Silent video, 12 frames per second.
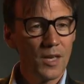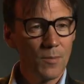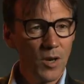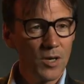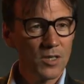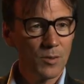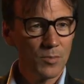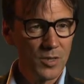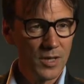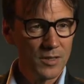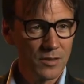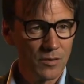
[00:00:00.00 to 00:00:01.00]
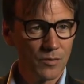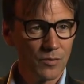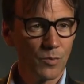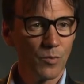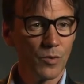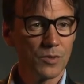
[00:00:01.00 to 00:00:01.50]
key marketing
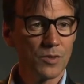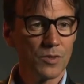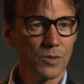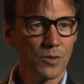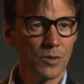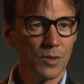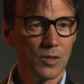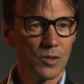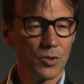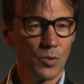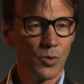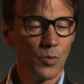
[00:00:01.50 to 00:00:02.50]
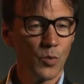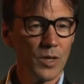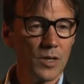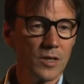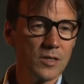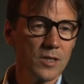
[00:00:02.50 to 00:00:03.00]
objective was to ensure that we
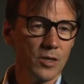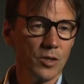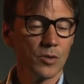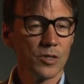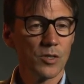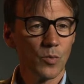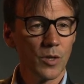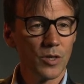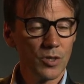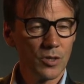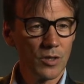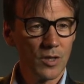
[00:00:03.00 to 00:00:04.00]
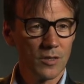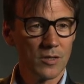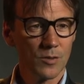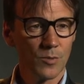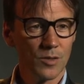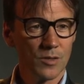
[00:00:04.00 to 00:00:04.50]
continue to switch
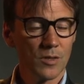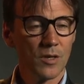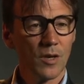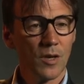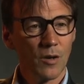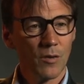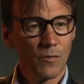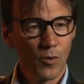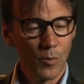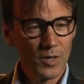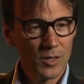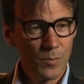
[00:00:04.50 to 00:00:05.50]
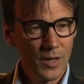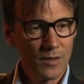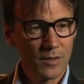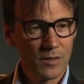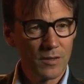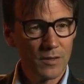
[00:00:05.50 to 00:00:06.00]
customers from
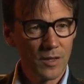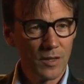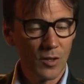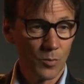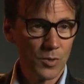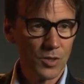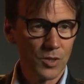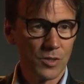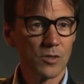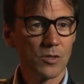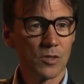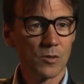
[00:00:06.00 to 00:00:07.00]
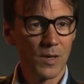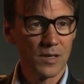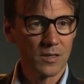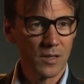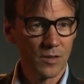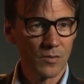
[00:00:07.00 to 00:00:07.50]
independent opticians to
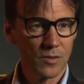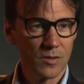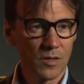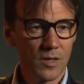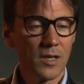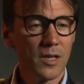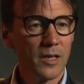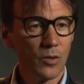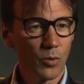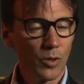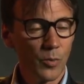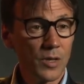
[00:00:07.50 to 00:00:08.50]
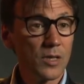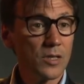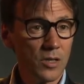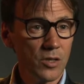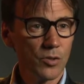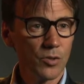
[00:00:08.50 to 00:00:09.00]
Specsavers in order that we
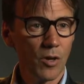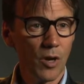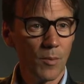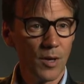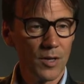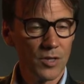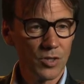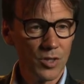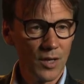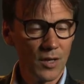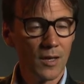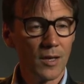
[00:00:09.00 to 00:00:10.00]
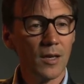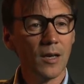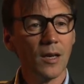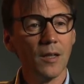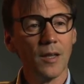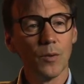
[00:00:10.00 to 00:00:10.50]
continue to grow our market share.
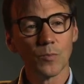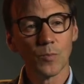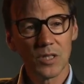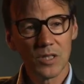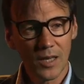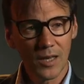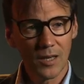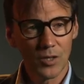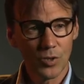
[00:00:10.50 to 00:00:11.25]
And that was particularly